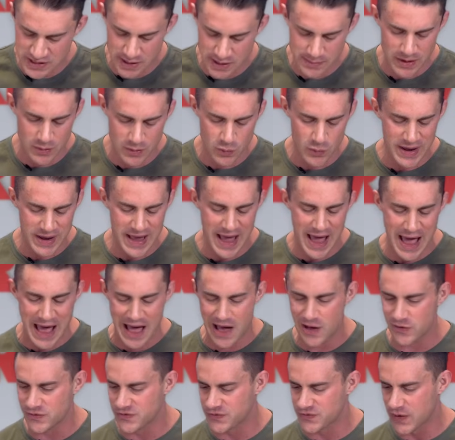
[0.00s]
I mean, we
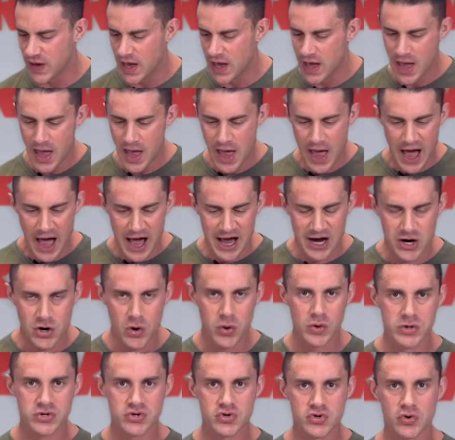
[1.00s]
have a
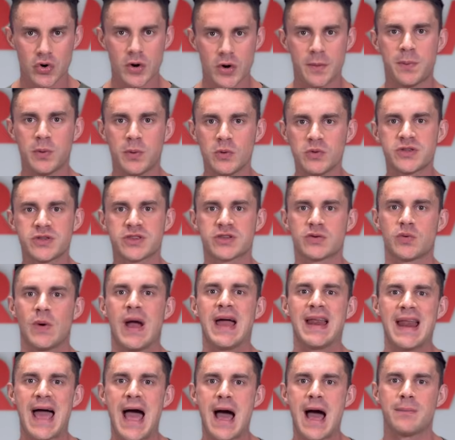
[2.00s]
quadruple
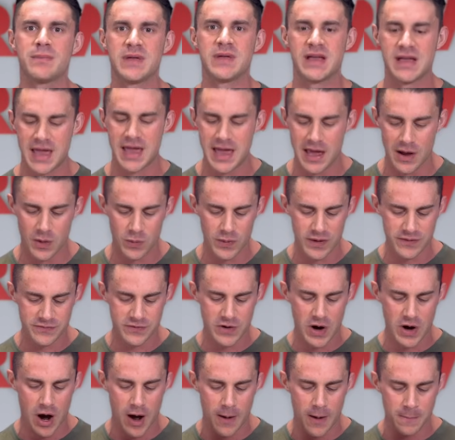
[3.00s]
threat happening here. We've
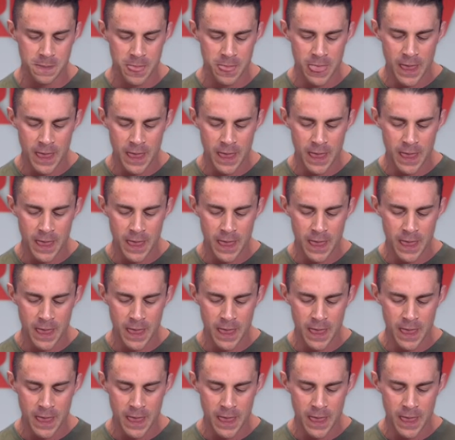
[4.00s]
got